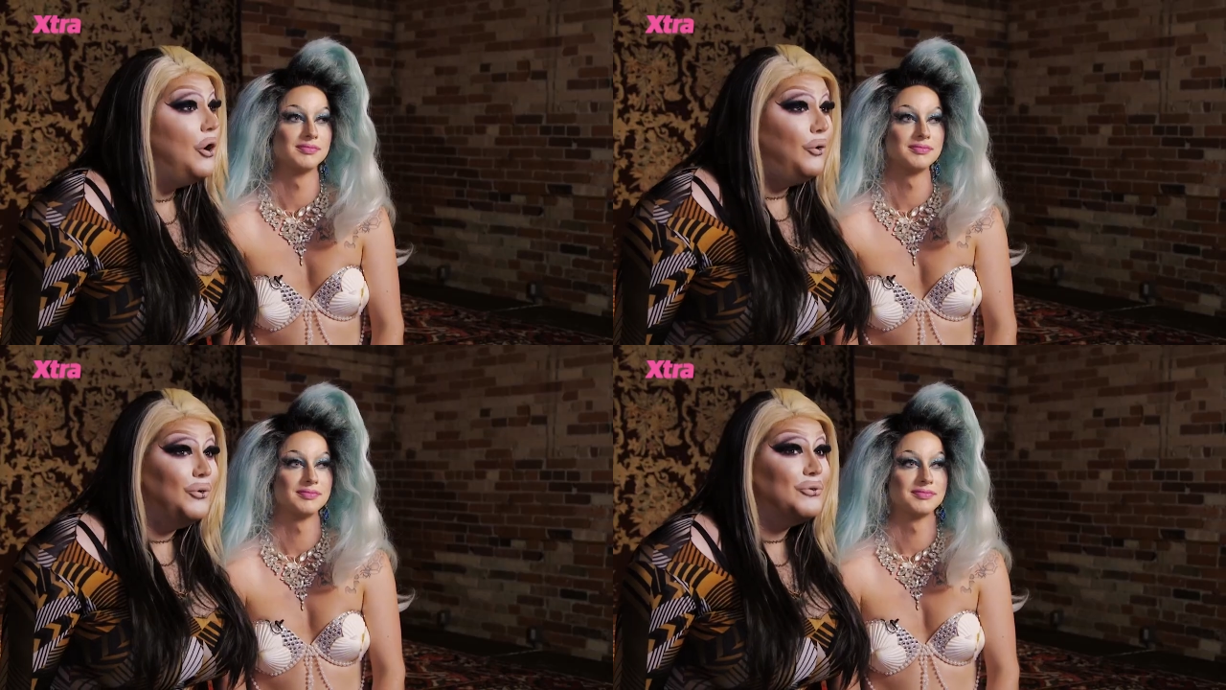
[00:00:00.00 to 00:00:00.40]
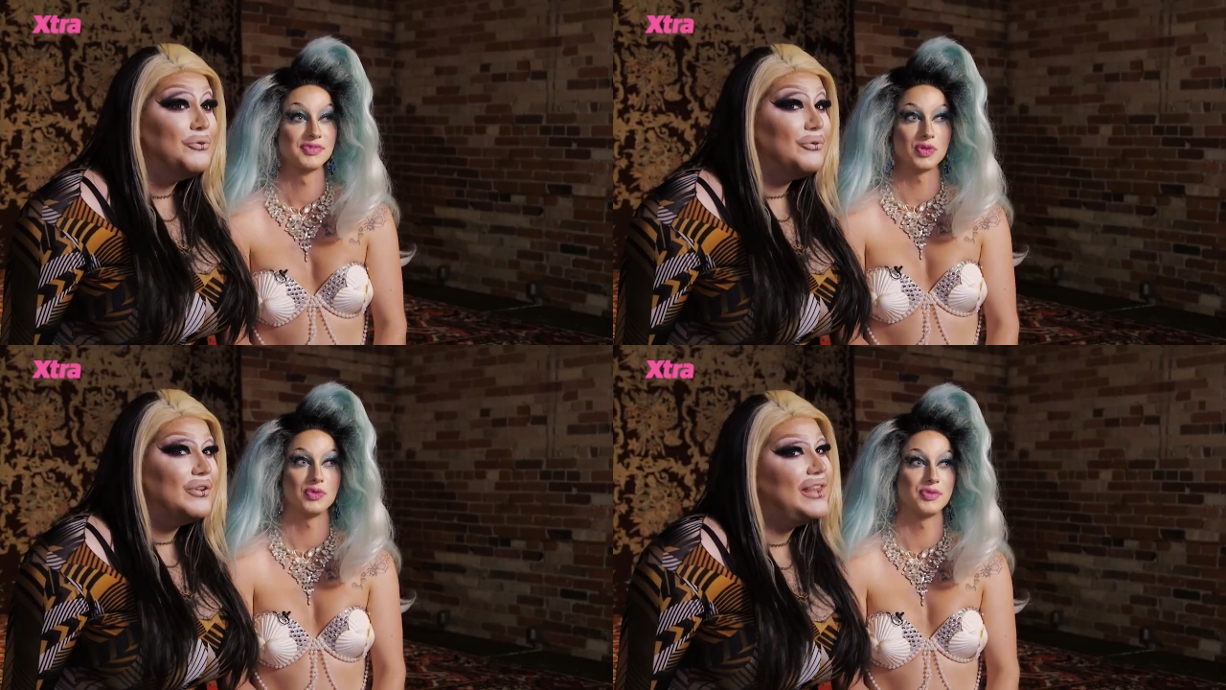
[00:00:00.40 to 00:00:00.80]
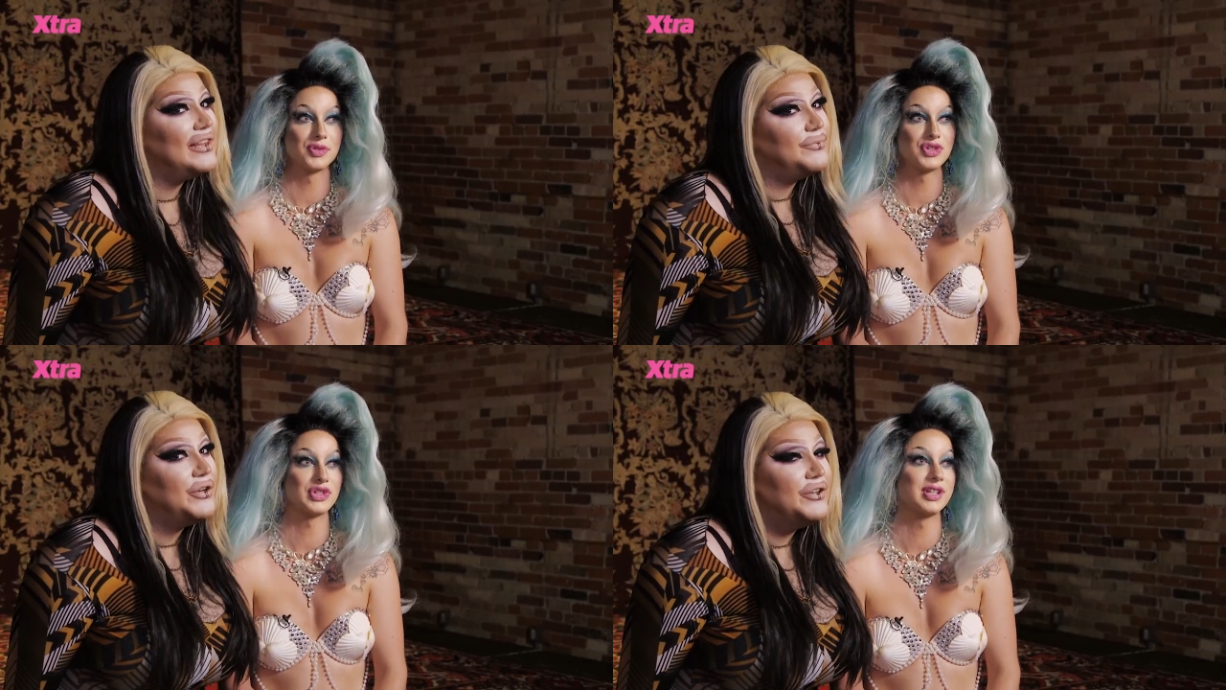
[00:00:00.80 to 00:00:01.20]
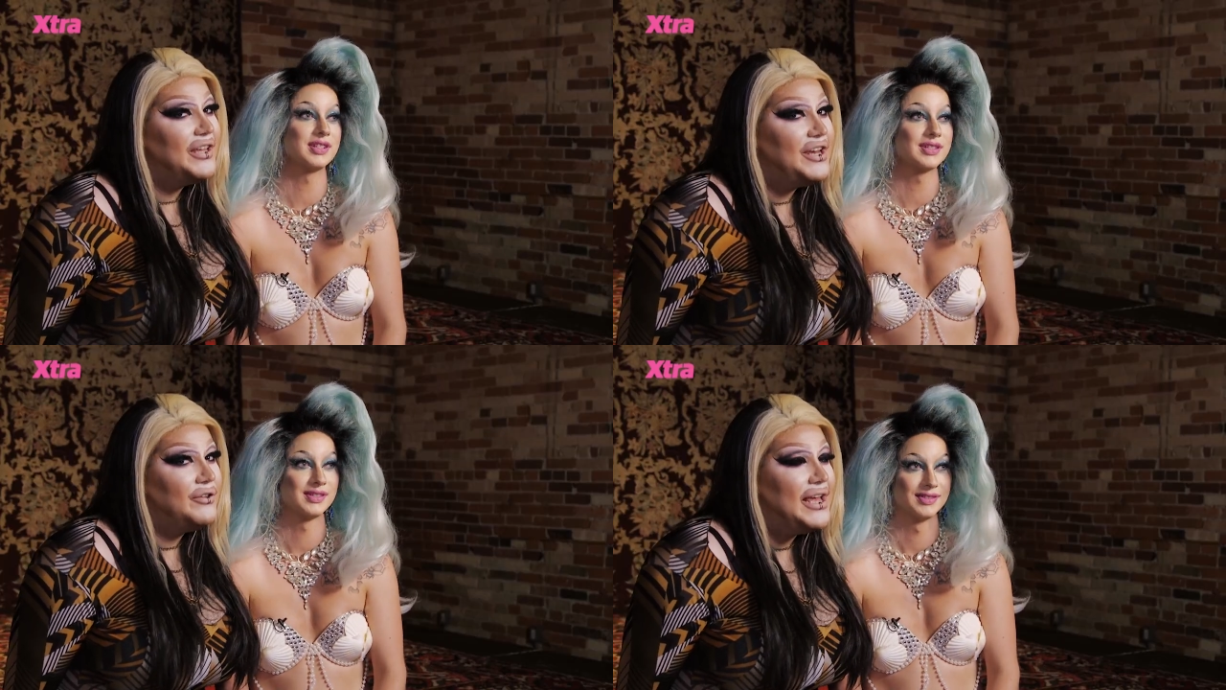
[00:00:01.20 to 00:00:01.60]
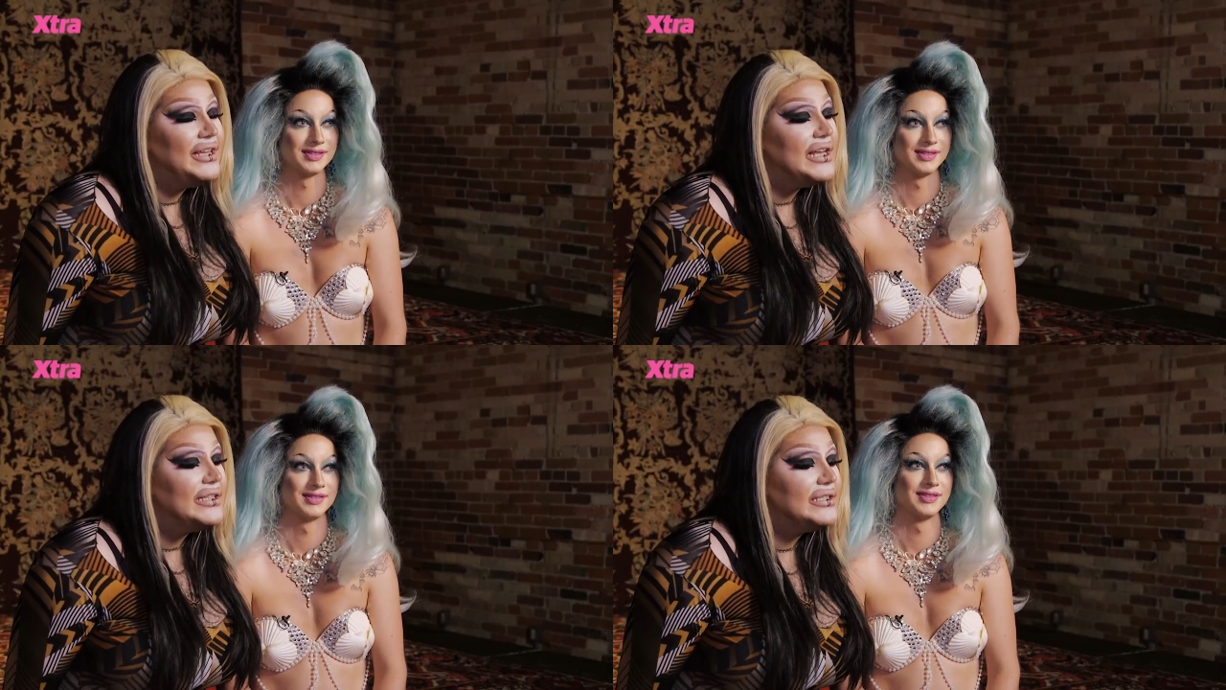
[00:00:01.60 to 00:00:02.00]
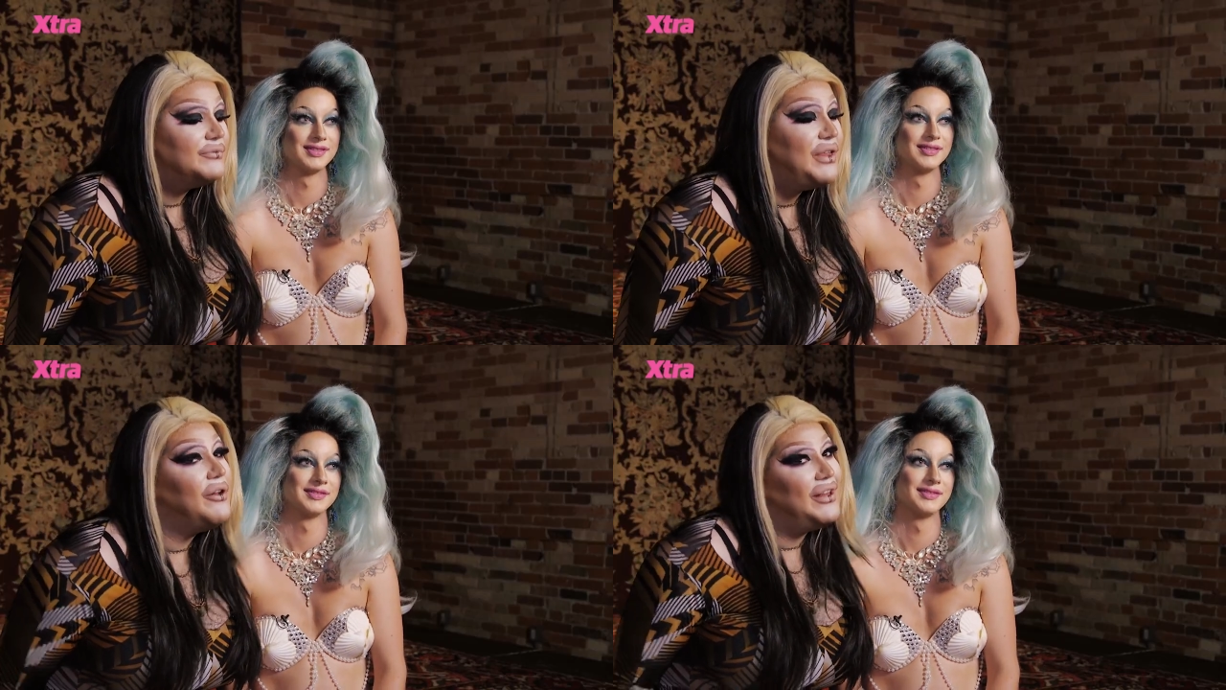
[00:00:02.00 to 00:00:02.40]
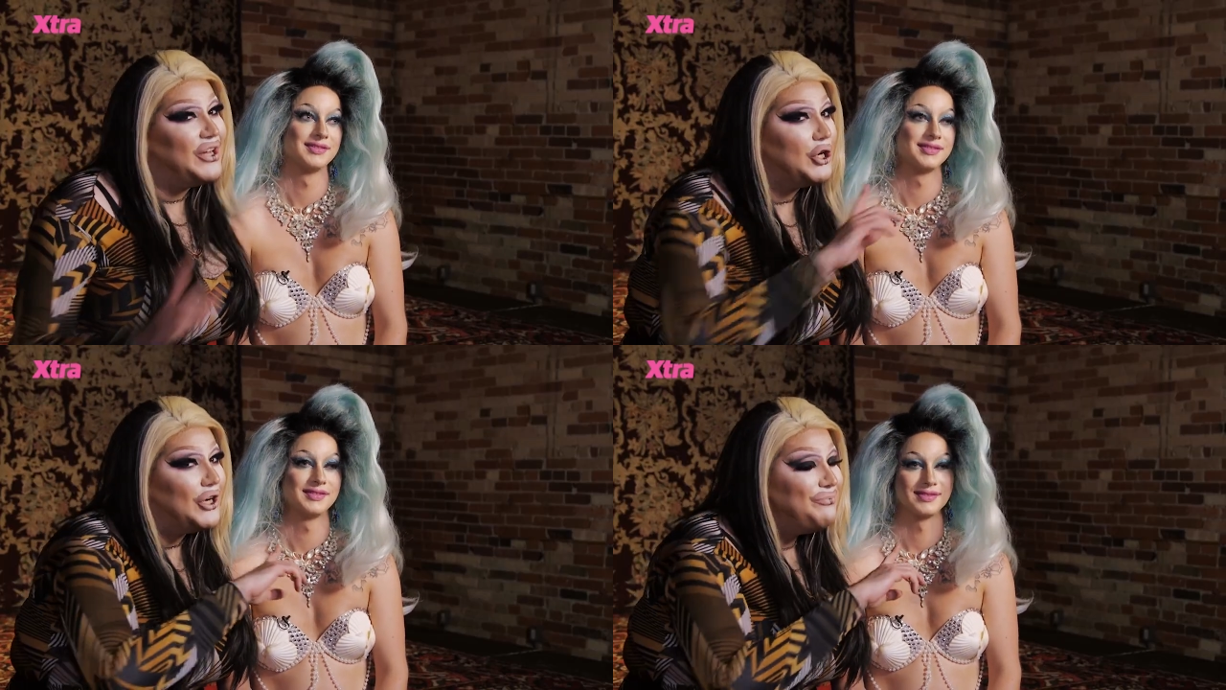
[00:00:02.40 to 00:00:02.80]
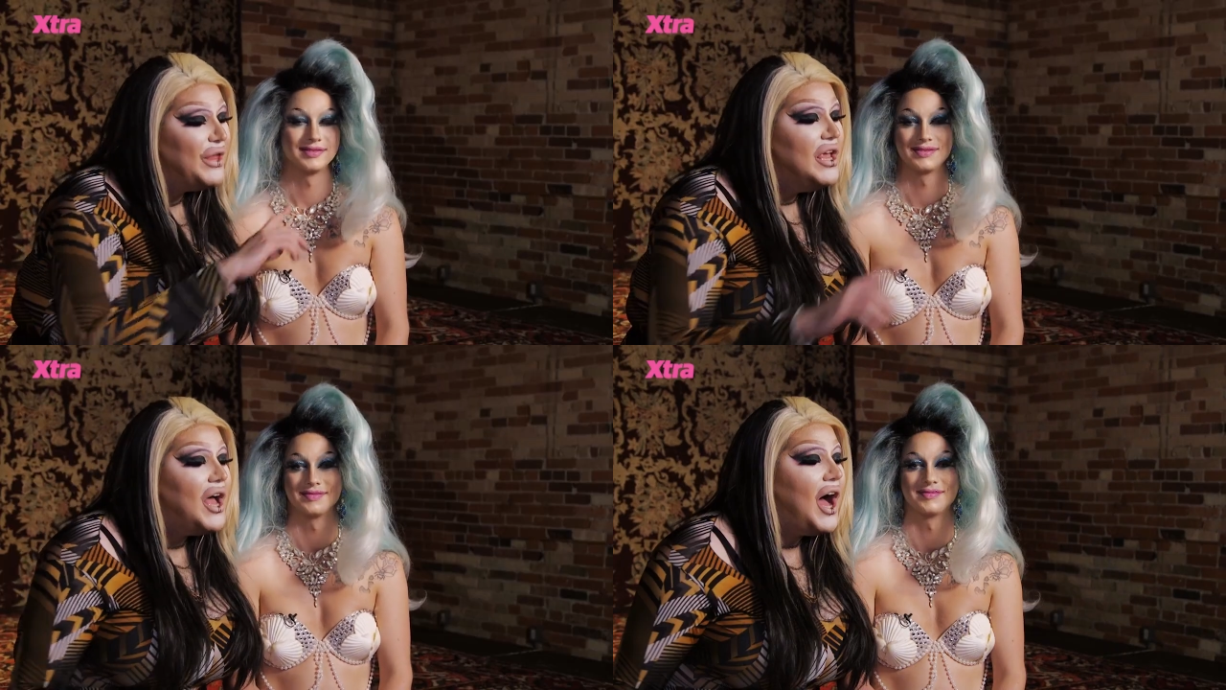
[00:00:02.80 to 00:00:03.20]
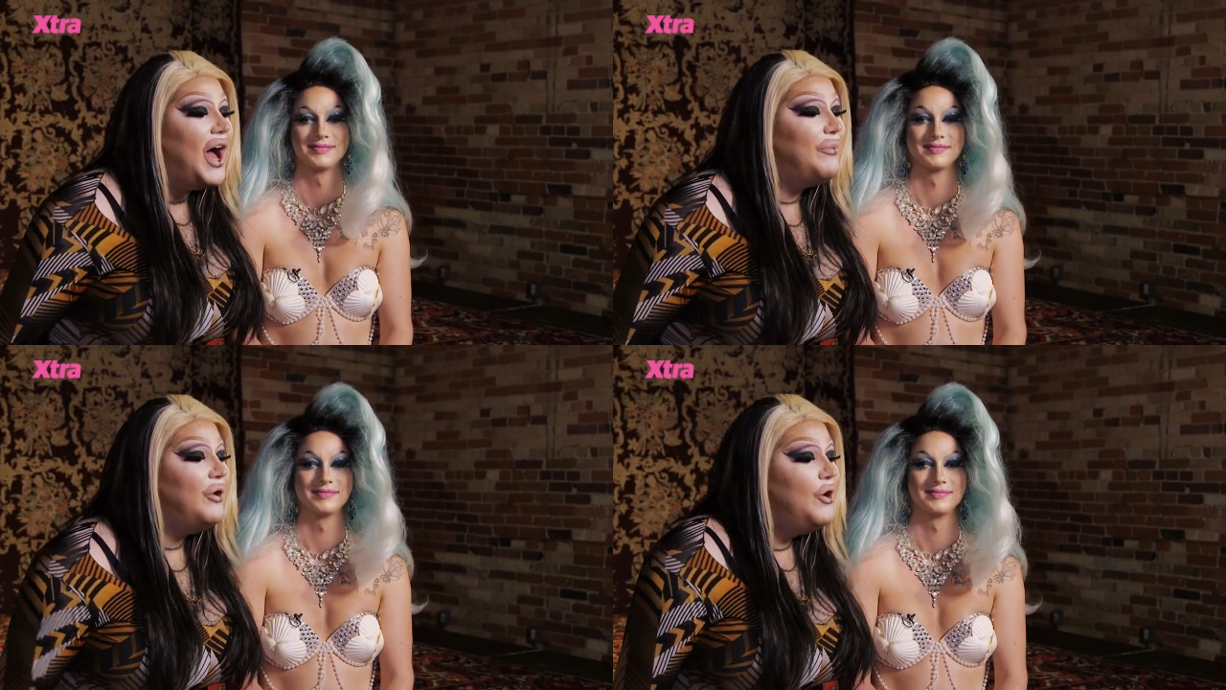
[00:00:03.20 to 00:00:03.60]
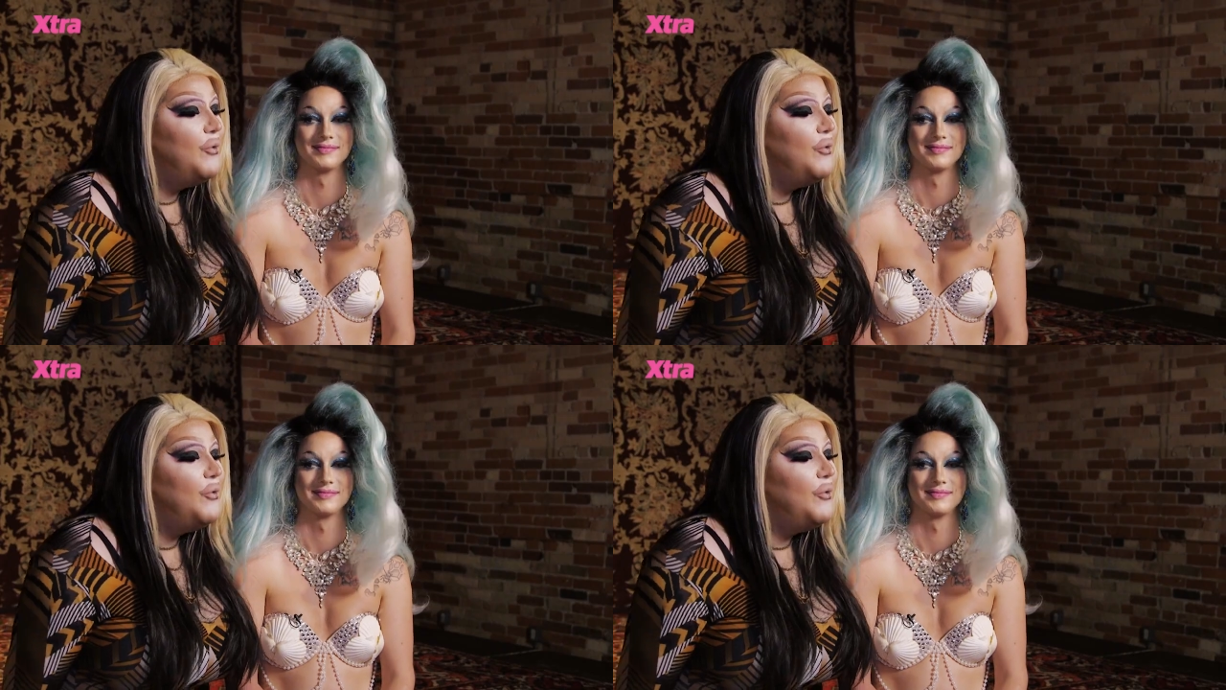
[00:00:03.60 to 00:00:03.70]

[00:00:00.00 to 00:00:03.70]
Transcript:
Speaker 1: Ooh, that's weird. They don't like us. They don't like her. Um,